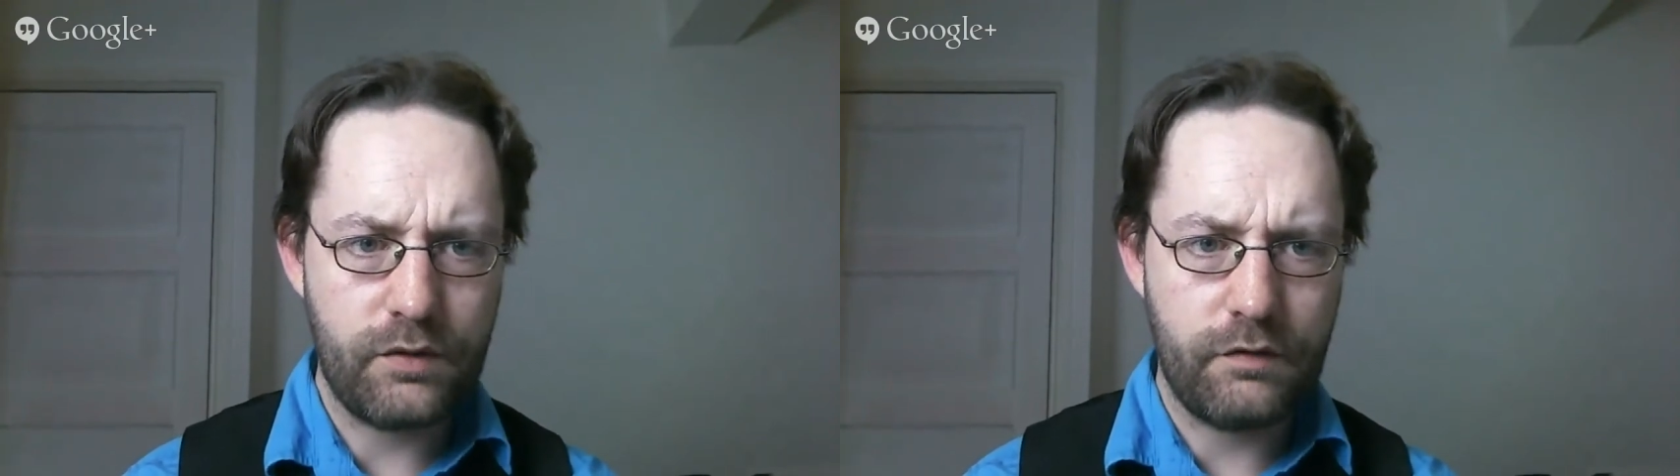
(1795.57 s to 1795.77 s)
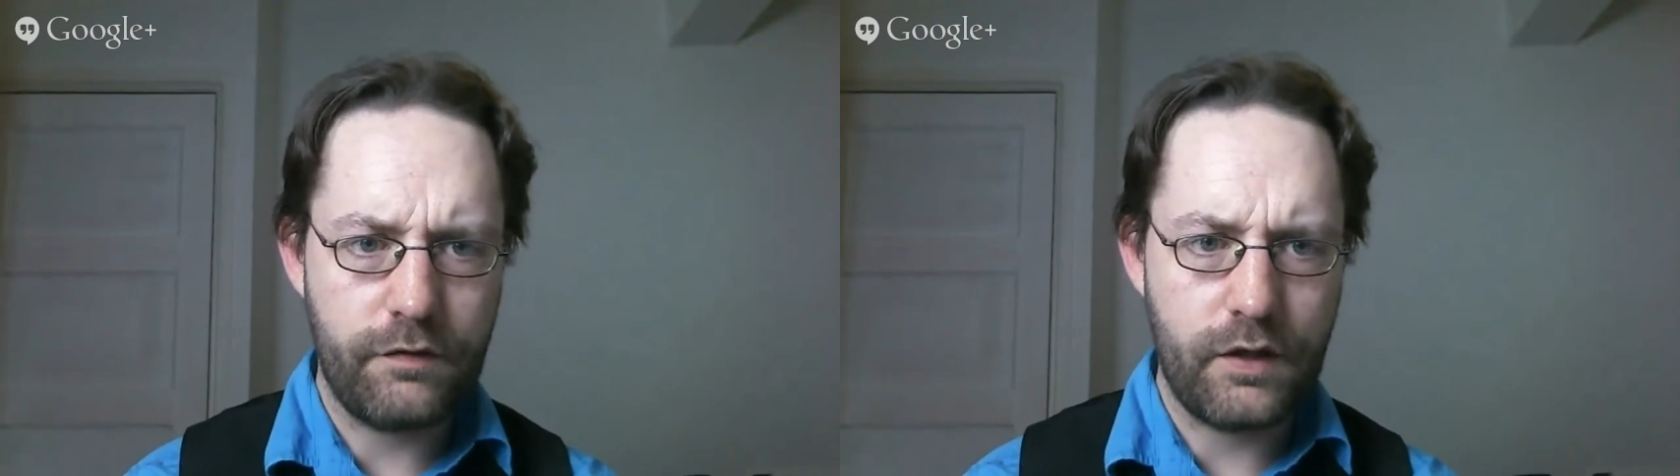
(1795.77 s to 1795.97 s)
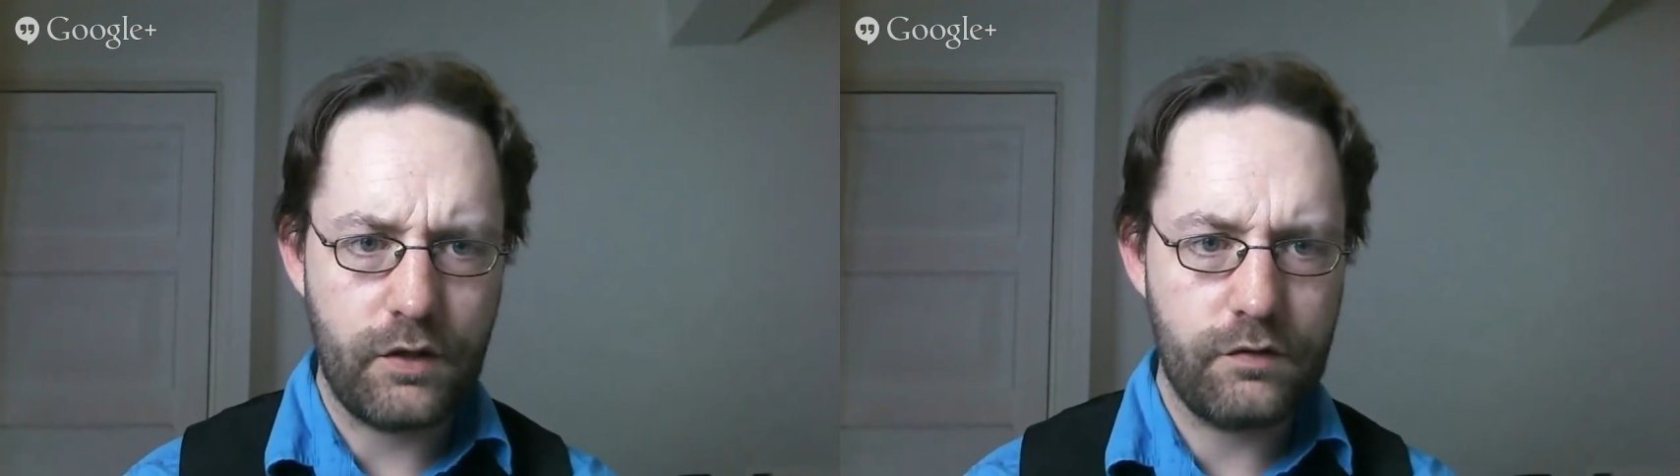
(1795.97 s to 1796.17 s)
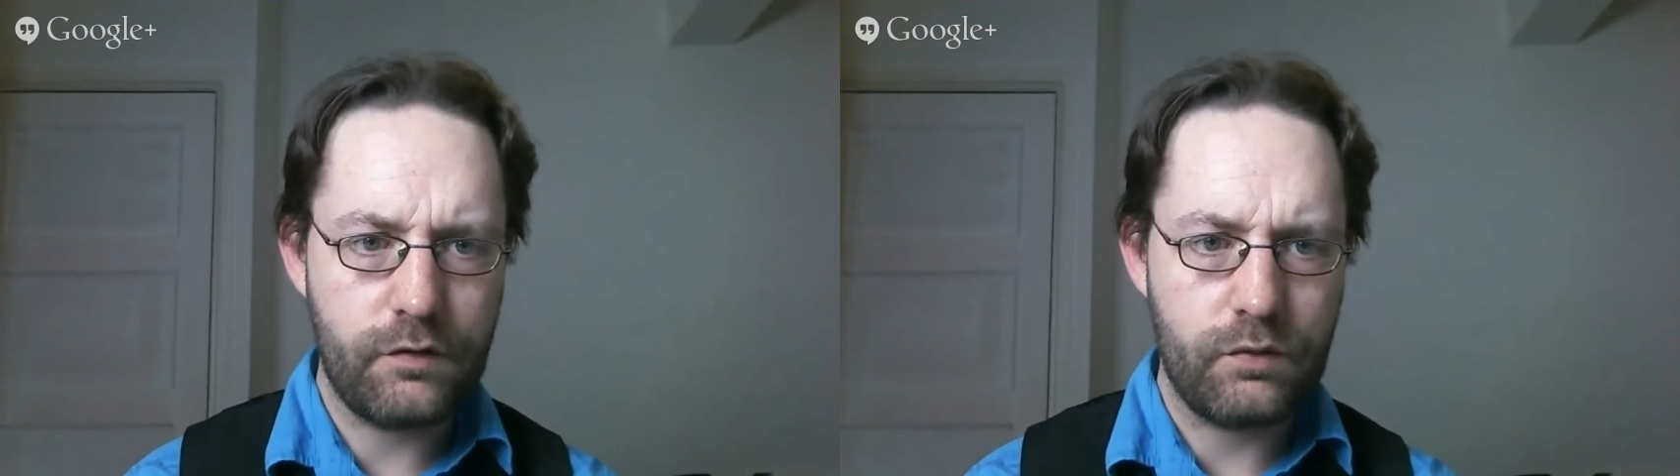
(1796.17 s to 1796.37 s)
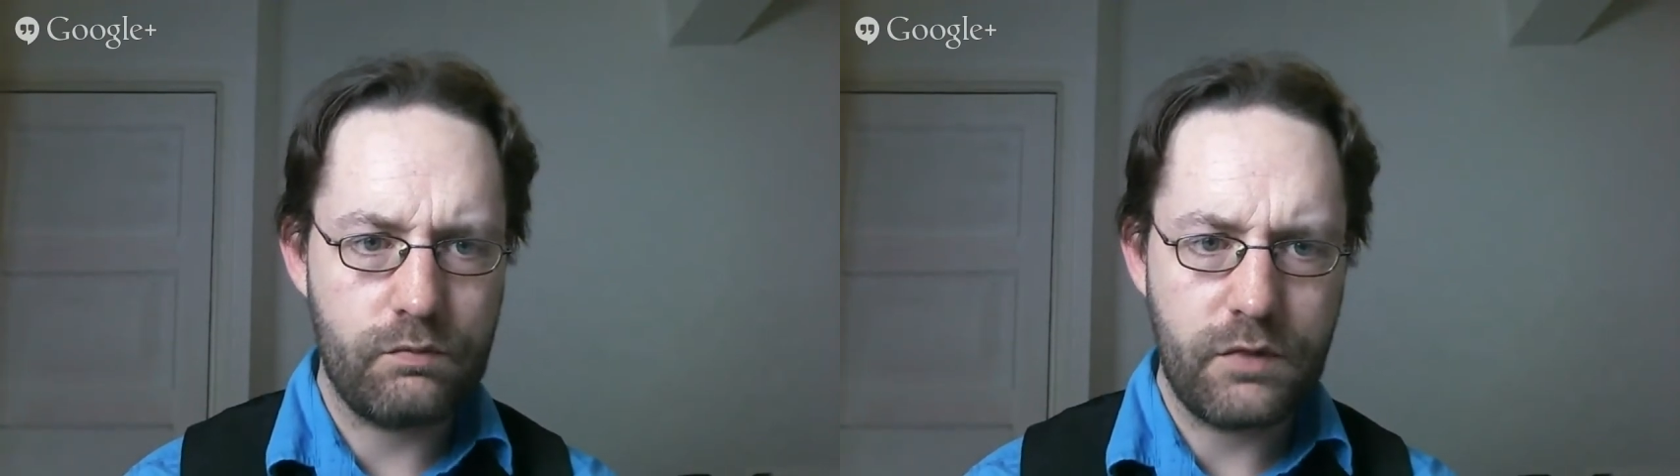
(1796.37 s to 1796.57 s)
that very
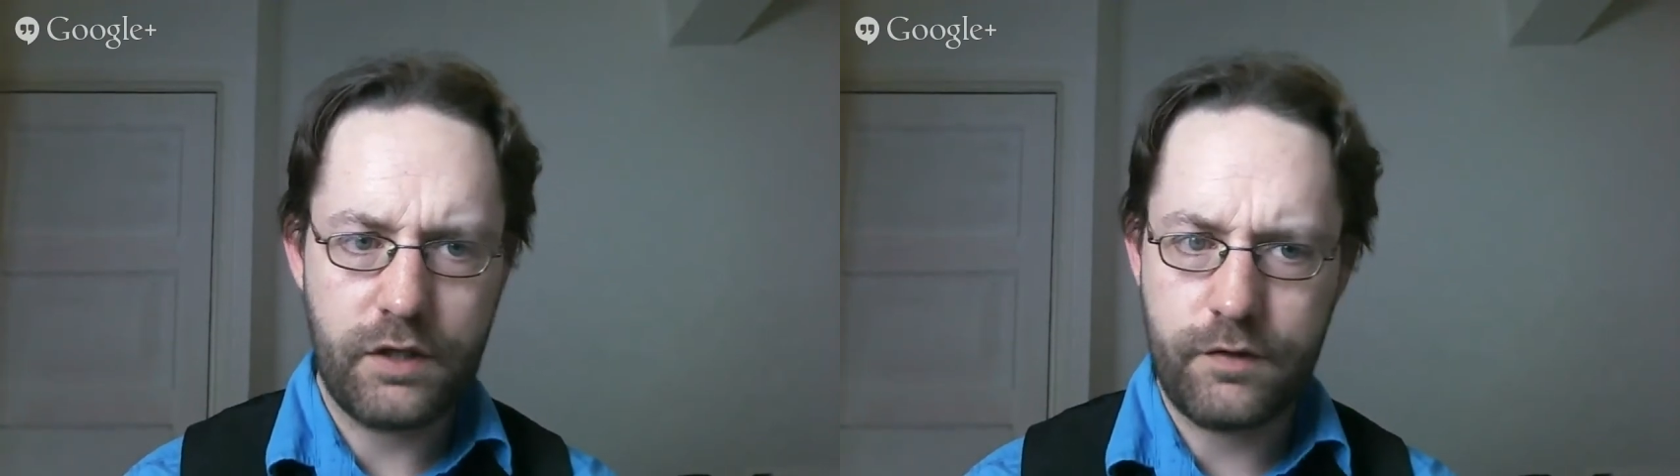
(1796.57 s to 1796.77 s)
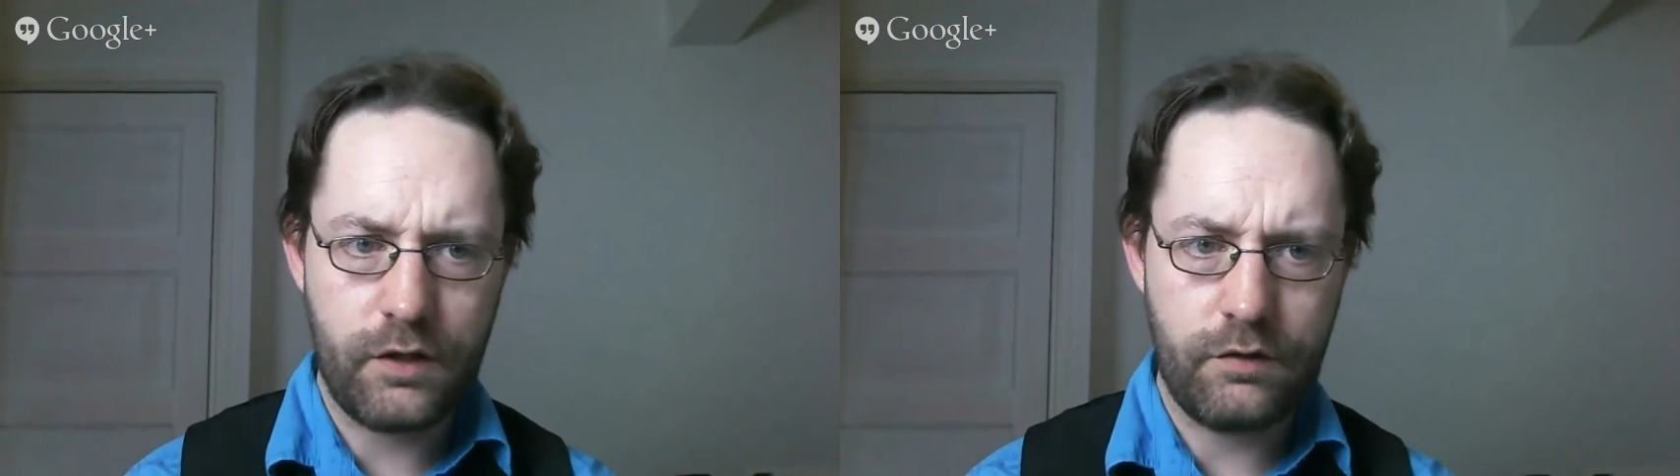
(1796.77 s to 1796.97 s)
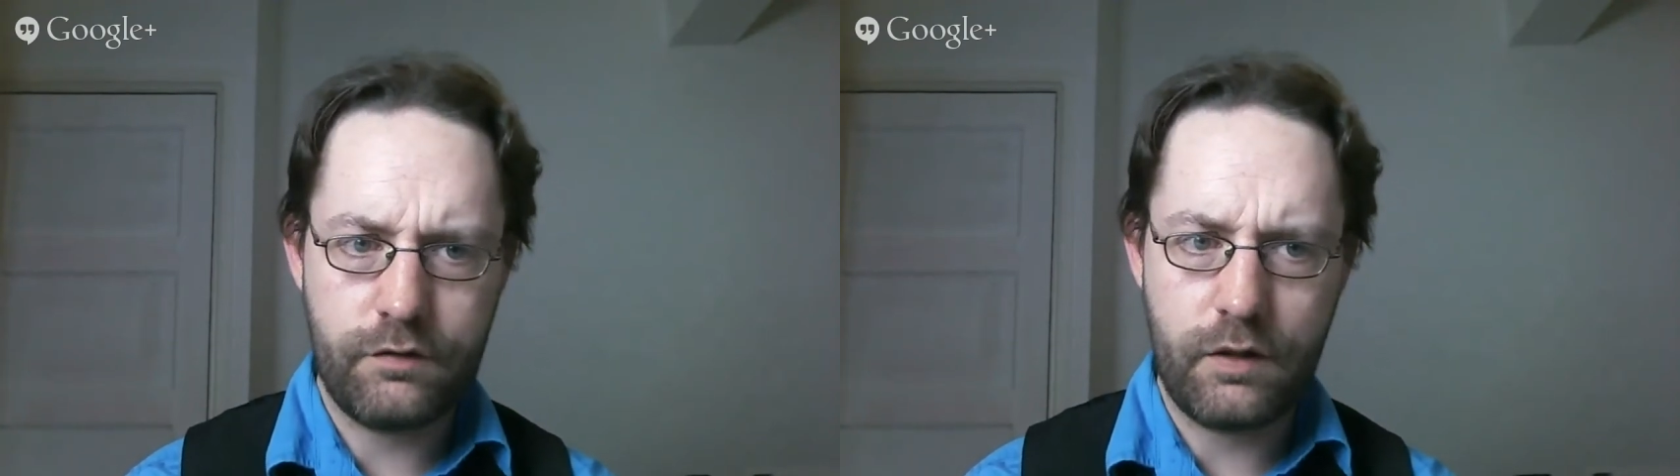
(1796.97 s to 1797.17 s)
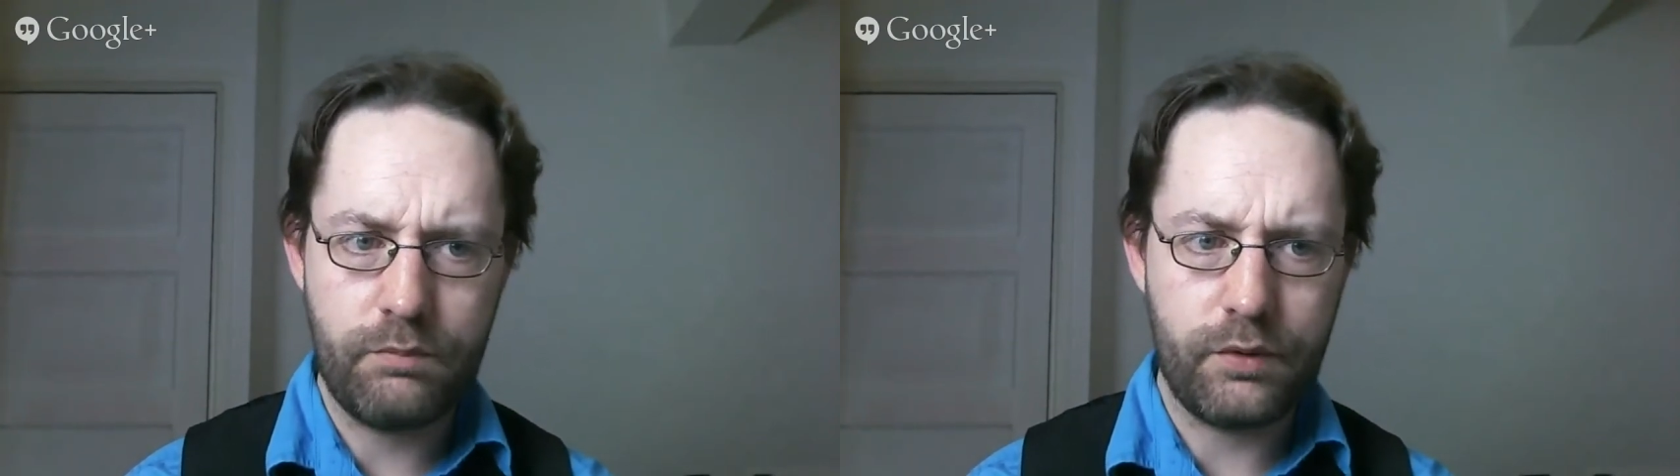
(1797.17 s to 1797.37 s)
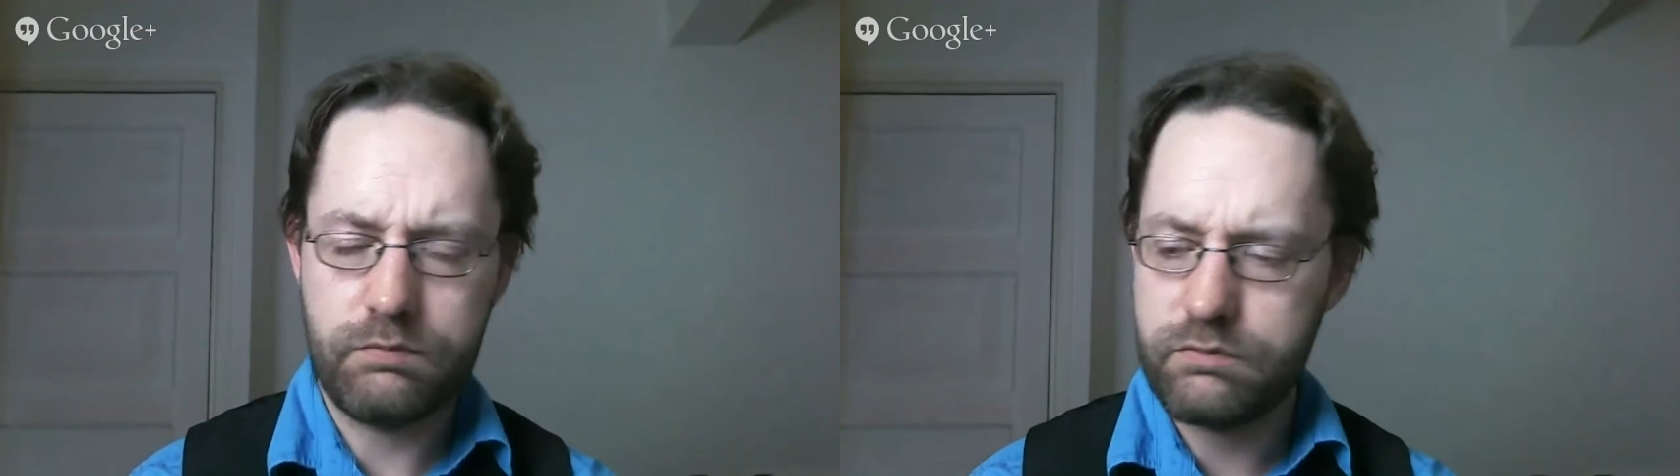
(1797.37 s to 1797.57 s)
soon. It's very
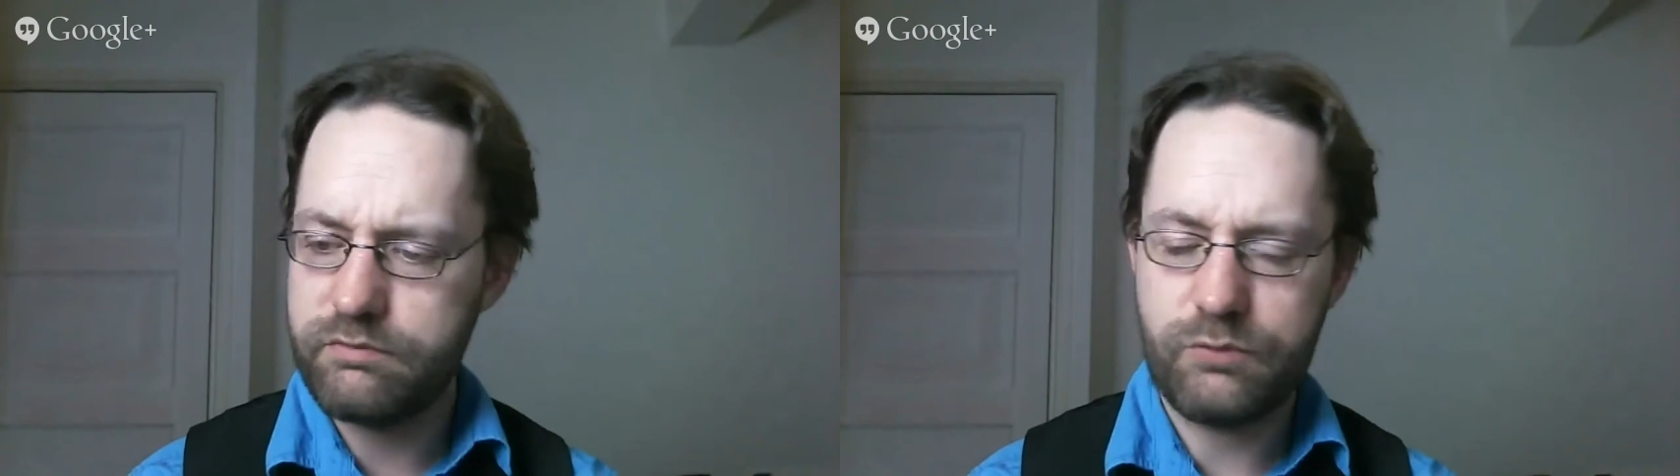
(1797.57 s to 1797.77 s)
simple.